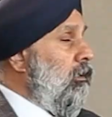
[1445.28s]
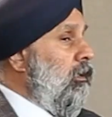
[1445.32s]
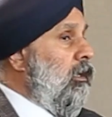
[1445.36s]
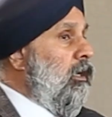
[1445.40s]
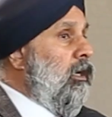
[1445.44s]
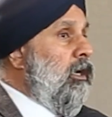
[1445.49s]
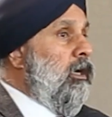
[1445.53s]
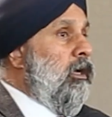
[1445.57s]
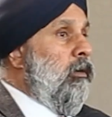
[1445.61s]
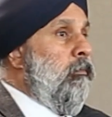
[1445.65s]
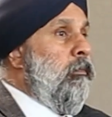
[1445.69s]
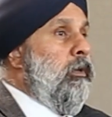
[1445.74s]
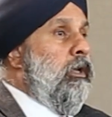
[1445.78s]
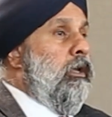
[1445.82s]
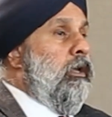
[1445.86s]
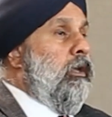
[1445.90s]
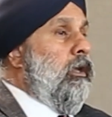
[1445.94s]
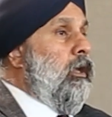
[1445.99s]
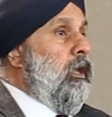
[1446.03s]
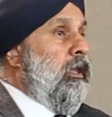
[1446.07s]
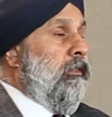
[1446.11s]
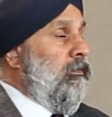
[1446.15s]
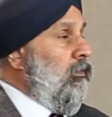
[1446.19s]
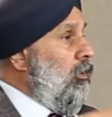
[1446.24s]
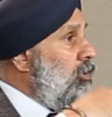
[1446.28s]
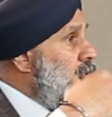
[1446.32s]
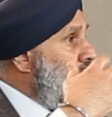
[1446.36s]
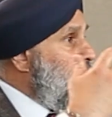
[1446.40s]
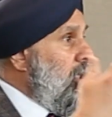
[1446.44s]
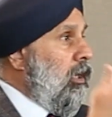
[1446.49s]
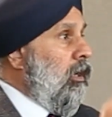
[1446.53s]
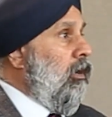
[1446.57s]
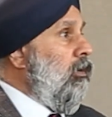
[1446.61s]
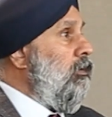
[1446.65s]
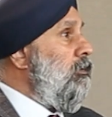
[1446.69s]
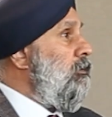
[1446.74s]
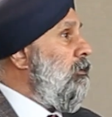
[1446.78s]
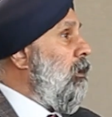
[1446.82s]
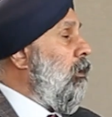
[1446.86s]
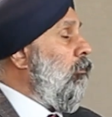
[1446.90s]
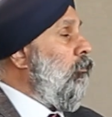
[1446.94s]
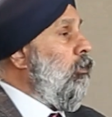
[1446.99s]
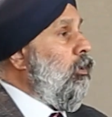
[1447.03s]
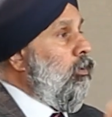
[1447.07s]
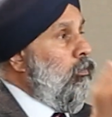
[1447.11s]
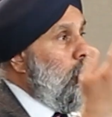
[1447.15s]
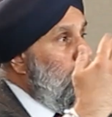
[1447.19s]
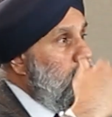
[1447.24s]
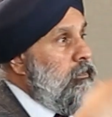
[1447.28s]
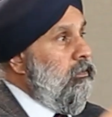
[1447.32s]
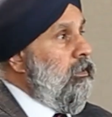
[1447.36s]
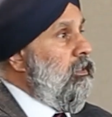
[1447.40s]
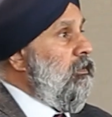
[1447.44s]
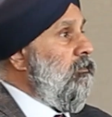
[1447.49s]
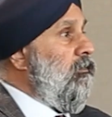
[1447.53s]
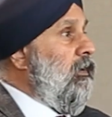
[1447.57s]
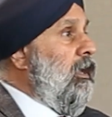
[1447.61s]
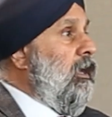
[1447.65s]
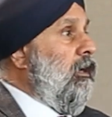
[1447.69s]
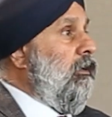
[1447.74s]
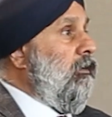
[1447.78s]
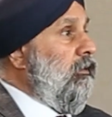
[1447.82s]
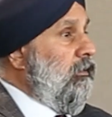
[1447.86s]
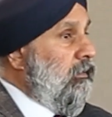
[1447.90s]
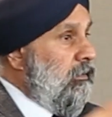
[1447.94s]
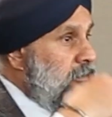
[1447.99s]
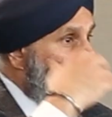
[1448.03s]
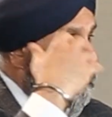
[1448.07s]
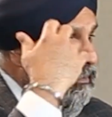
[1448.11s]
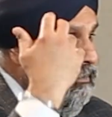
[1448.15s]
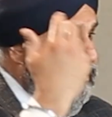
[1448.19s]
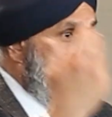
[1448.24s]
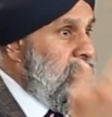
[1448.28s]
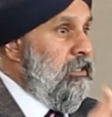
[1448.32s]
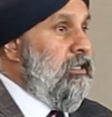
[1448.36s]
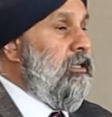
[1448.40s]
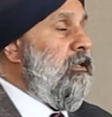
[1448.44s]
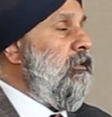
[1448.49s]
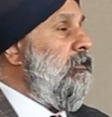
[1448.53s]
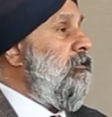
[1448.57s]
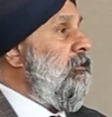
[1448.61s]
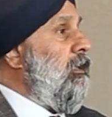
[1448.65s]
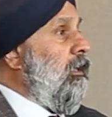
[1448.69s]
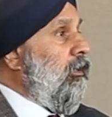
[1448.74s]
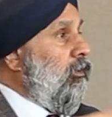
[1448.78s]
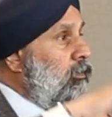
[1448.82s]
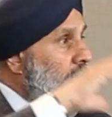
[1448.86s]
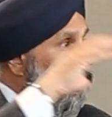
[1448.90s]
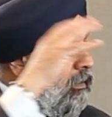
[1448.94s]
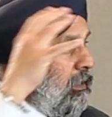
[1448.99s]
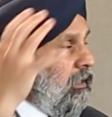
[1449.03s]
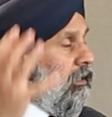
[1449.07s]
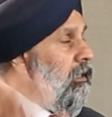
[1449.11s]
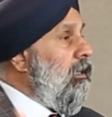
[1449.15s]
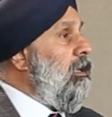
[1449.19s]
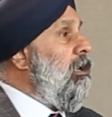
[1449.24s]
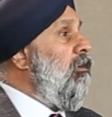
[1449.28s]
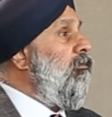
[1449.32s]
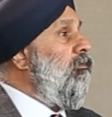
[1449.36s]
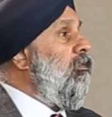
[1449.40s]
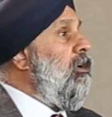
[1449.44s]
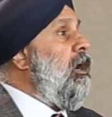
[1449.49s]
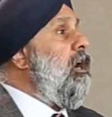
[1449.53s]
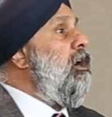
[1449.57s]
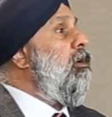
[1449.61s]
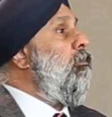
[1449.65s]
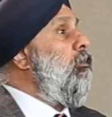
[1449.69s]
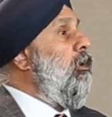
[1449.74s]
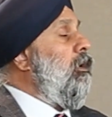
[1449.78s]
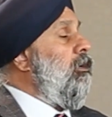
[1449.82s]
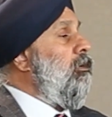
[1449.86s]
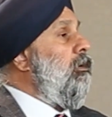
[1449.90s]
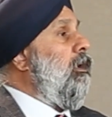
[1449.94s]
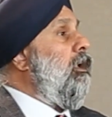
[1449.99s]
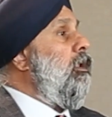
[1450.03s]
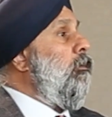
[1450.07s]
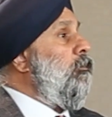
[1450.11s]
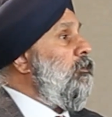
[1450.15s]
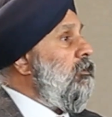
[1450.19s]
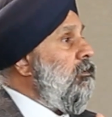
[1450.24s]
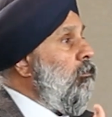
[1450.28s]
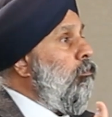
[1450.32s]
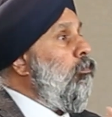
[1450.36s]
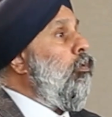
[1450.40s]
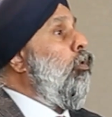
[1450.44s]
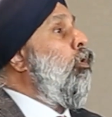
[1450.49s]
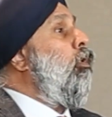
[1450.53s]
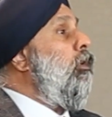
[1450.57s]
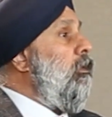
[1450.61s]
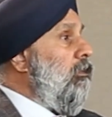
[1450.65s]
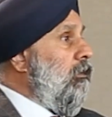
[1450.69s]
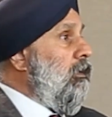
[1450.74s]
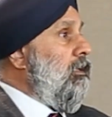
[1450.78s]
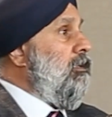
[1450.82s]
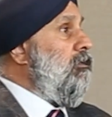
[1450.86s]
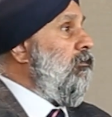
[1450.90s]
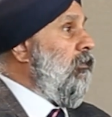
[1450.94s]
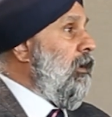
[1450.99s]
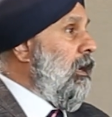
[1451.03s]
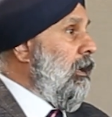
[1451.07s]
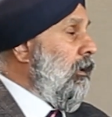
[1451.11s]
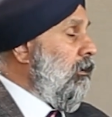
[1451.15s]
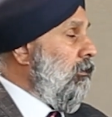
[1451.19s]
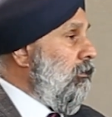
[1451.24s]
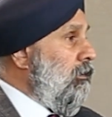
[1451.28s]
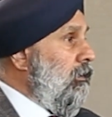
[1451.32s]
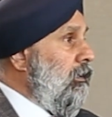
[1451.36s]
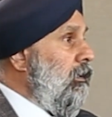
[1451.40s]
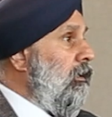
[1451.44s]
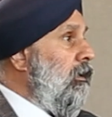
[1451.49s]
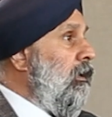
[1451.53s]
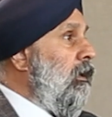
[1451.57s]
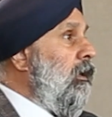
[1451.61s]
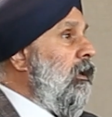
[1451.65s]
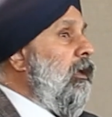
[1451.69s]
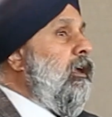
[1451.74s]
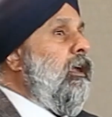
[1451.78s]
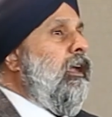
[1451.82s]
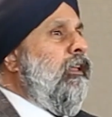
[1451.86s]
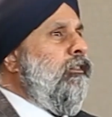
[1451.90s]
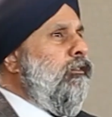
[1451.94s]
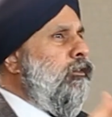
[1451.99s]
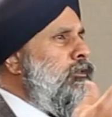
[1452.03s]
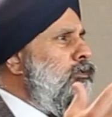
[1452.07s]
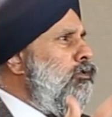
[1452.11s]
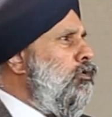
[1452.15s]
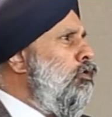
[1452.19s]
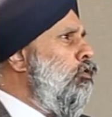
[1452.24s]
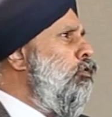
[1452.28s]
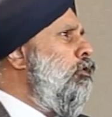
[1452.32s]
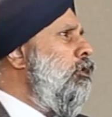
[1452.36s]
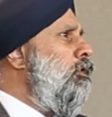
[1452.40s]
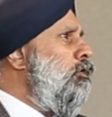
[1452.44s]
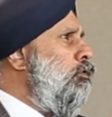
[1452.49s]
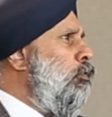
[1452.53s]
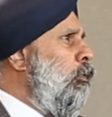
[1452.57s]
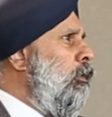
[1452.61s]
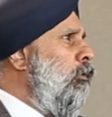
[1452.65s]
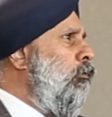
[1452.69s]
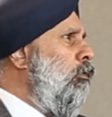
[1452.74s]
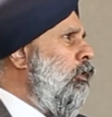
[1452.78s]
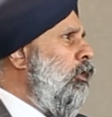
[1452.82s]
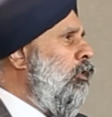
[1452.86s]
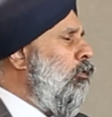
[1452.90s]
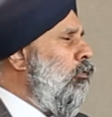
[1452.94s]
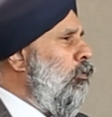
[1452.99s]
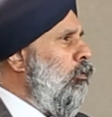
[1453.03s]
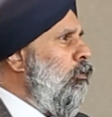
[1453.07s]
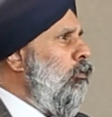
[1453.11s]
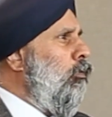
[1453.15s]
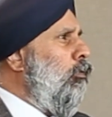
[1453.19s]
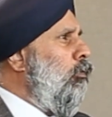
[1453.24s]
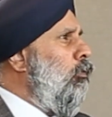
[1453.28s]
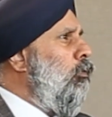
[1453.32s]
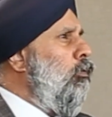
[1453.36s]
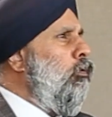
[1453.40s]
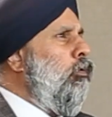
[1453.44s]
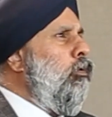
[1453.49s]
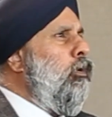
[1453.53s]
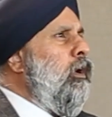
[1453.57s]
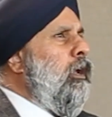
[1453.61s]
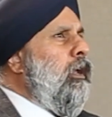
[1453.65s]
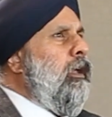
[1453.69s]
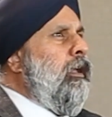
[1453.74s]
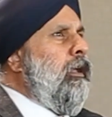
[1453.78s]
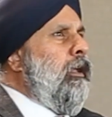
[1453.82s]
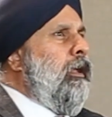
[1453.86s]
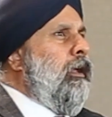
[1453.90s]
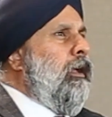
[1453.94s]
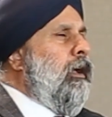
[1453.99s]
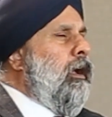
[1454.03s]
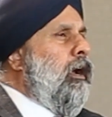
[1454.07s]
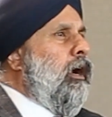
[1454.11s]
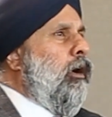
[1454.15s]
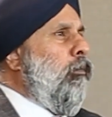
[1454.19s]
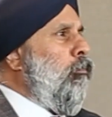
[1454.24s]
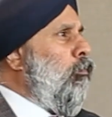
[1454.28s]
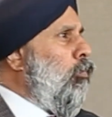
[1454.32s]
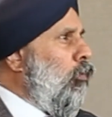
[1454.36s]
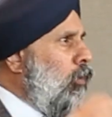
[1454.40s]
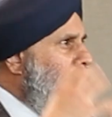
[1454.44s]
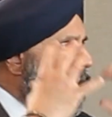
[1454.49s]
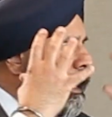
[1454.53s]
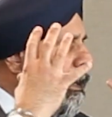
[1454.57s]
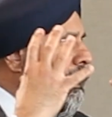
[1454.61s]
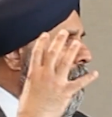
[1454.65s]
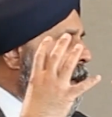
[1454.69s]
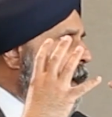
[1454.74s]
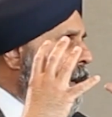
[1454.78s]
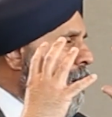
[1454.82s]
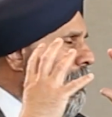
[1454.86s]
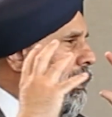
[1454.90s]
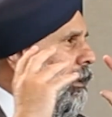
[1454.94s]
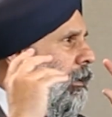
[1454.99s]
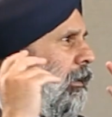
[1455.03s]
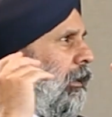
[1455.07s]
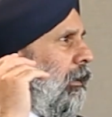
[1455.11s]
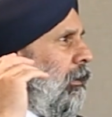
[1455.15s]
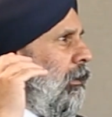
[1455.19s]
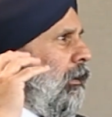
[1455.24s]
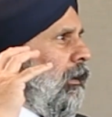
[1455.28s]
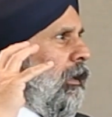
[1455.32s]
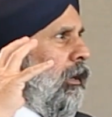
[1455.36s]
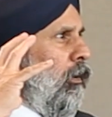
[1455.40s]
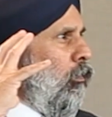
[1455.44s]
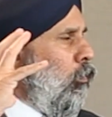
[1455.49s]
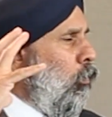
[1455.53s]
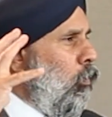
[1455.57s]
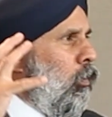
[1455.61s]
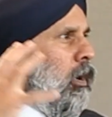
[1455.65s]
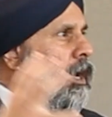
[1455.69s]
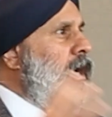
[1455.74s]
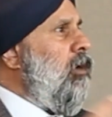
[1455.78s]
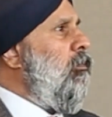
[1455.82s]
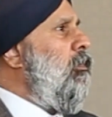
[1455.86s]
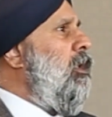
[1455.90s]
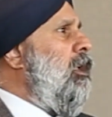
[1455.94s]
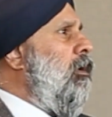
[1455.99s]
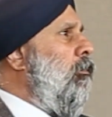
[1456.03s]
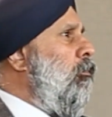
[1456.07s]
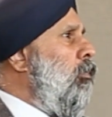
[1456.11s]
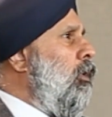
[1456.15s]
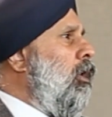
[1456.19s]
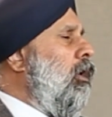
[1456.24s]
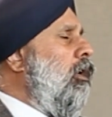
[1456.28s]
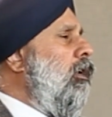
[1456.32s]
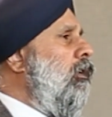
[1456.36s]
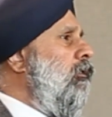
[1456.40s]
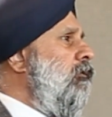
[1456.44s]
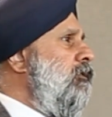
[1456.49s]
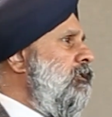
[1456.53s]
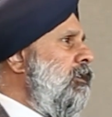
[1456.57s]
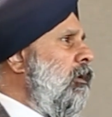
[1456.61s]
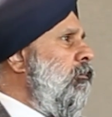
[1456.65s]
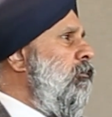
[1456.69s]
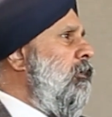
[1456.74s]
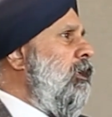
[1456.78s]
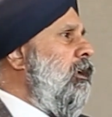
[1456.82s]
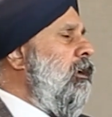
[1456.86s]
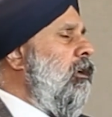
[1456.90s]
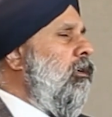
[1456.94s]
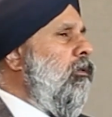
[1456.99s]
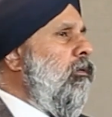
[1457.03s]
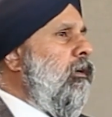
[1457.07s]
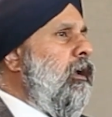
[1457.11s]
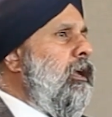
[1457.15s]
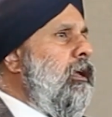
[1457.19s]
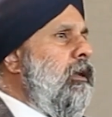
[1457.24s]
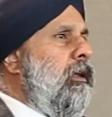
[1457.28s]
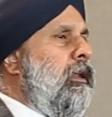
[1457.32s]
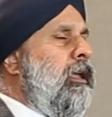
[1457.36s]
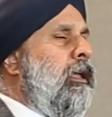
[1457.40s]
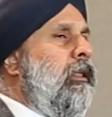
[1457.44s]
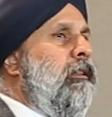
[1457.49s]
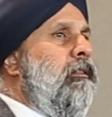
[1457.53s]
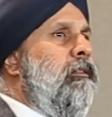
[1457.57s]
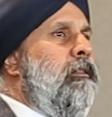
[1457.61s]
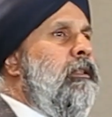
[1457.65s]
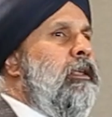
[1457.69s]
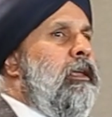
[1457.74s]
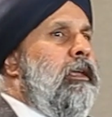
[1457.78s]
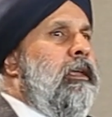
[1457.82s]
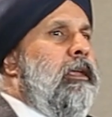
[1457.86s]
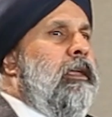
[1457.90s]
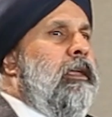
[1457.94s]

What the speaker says: And the chairs that recruit these faculty, and the deans that create an environment to help support these faculty, and the students we recruit who are bright-eyed and want to be a part of something great, and